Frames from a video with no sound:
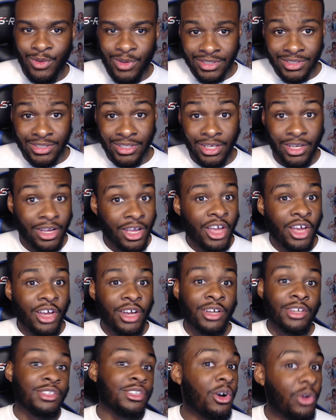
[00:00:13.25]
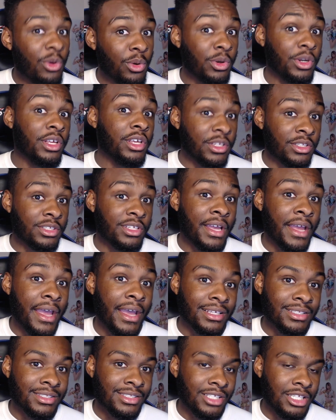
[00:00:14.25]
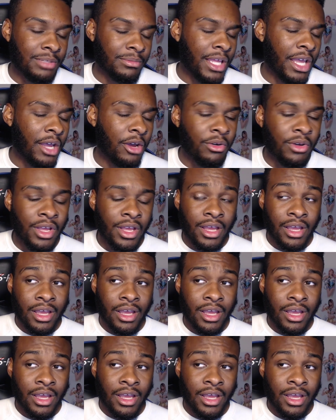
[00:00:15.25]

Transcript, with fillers: who is the goated tag team. Now,